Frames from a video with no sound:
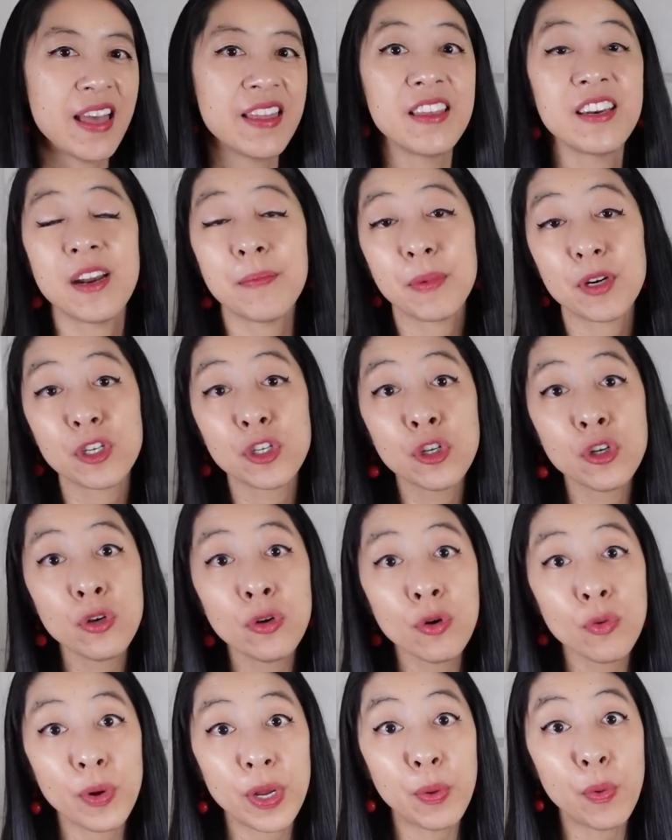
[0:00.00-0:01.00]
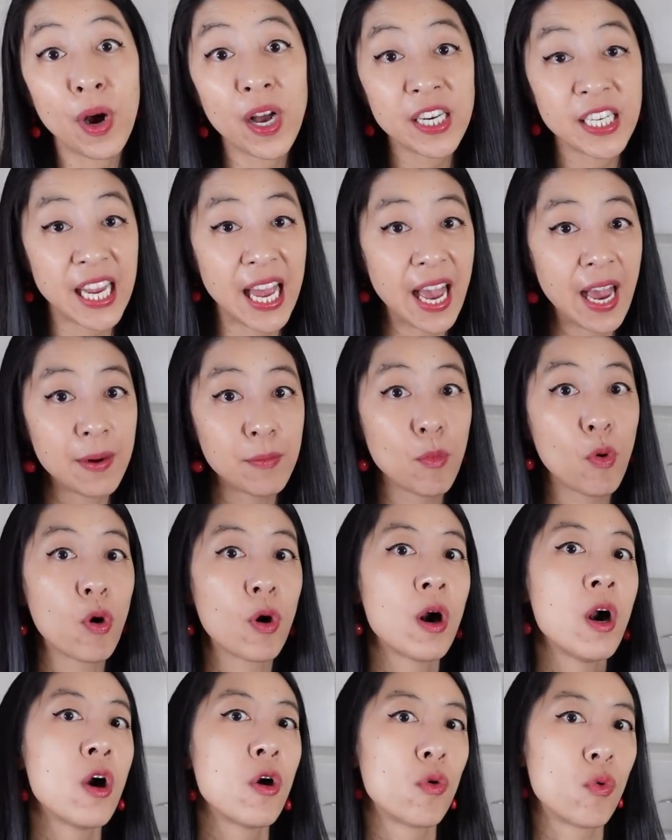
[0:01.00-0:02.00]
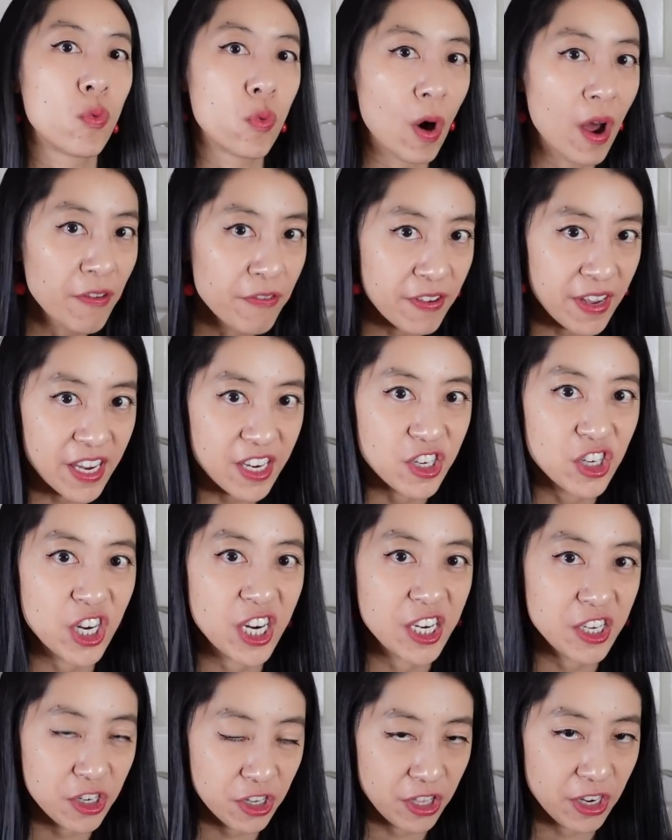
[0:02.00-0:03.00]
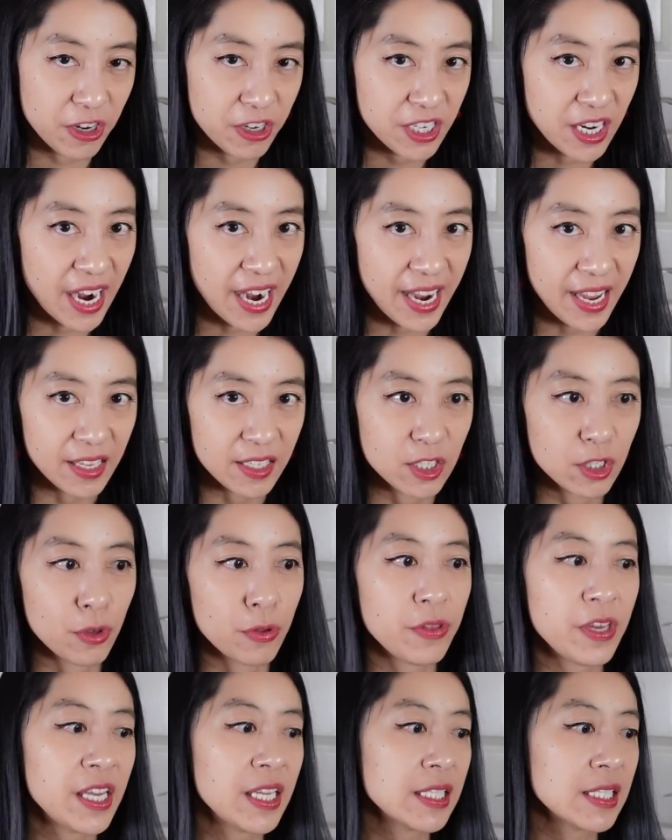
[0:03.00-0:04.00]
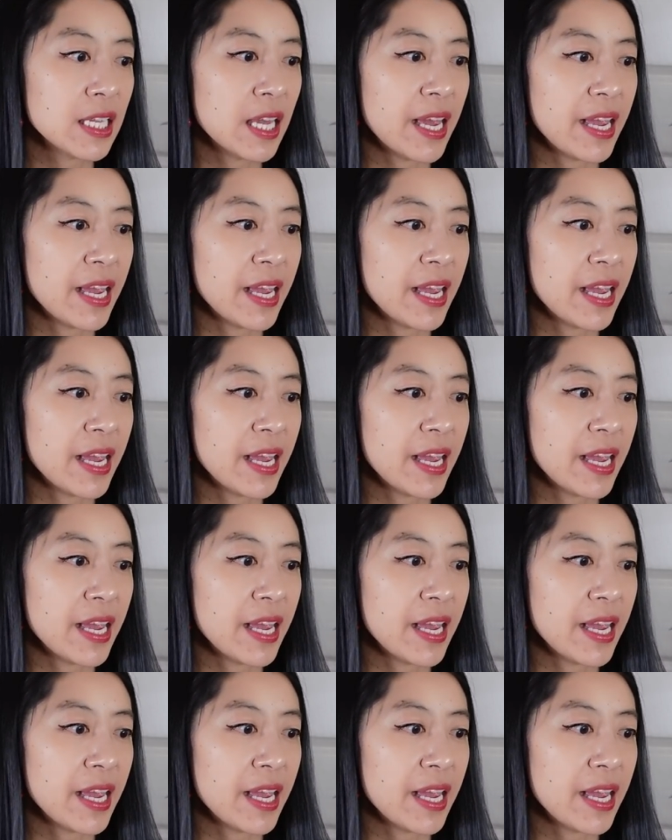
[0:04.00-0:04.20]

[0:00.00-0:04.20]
And then number two, we want to add more roughage into their diet. So things